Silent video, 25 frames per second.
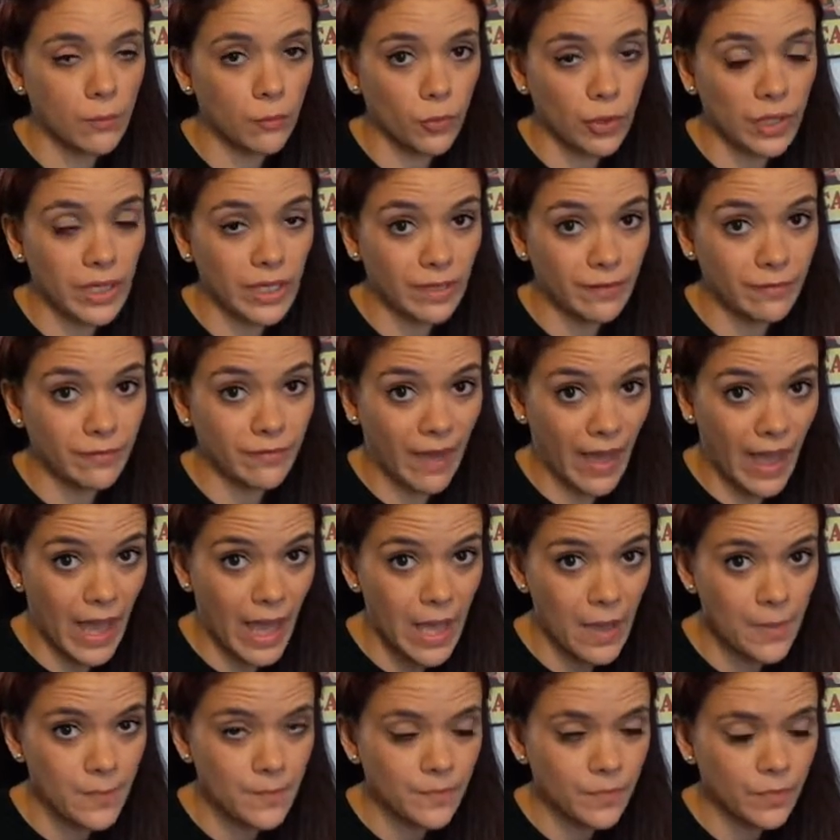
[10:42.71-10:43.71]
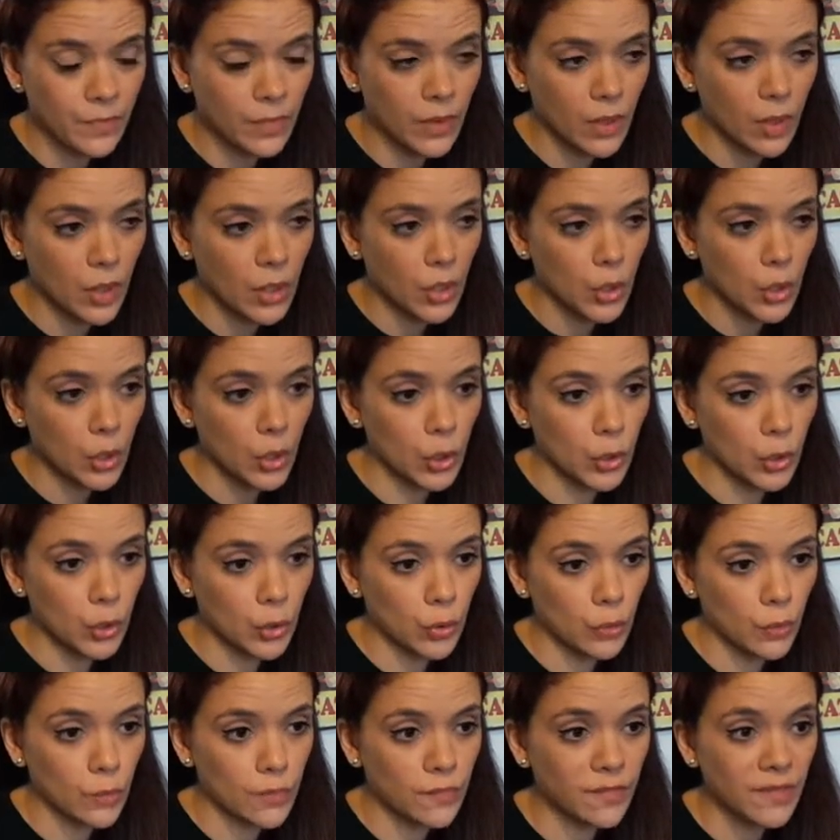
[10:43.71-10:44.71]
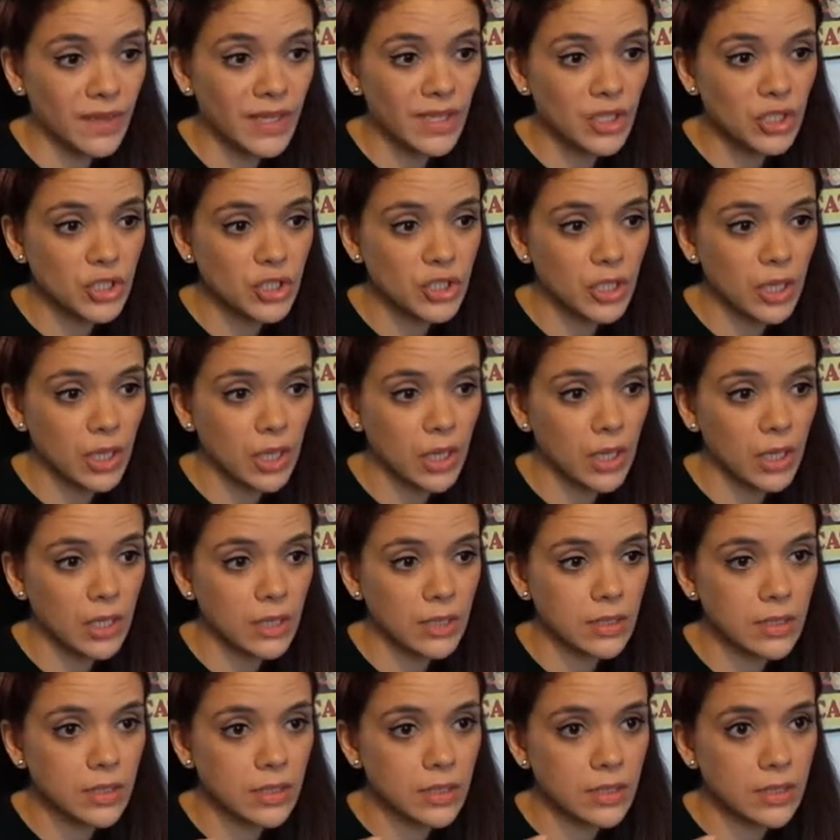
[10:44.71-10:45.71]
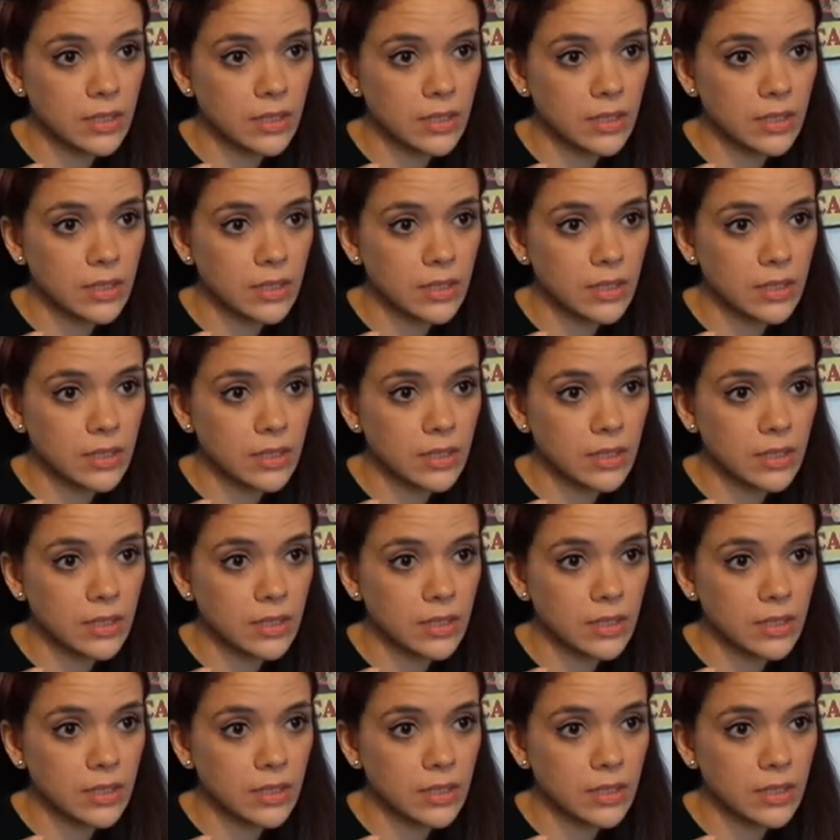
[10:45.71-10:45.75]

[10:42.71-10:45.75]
Rookie Fair, who feature